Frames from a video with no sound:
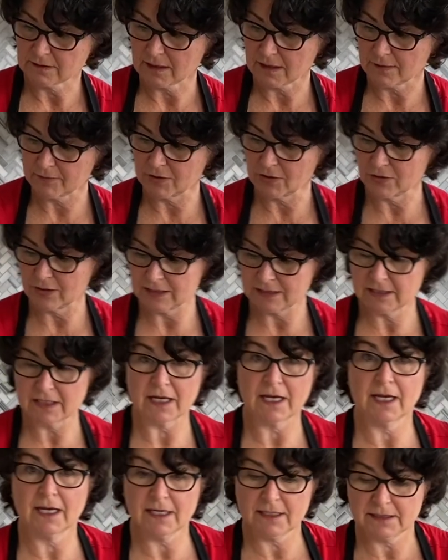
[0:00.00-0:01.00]
I'm going to
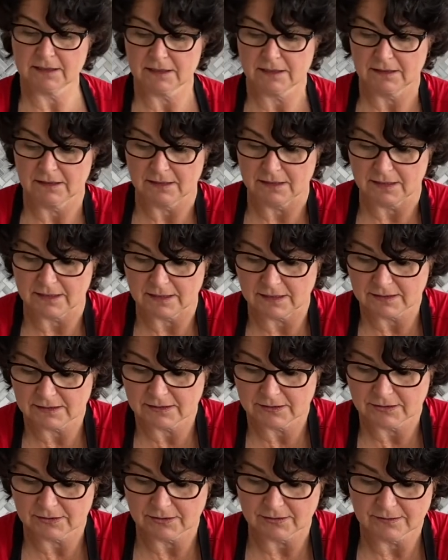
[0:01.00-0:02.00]
add the
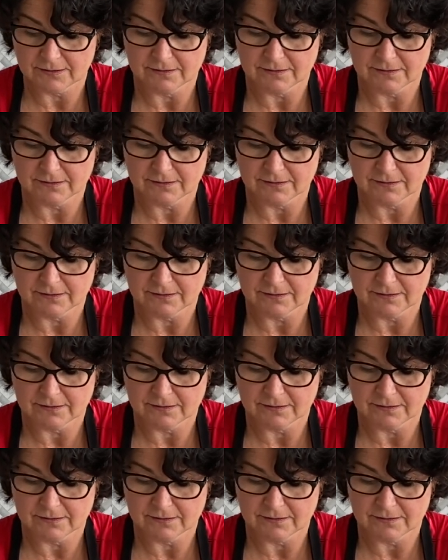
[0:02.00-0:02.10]
yeast,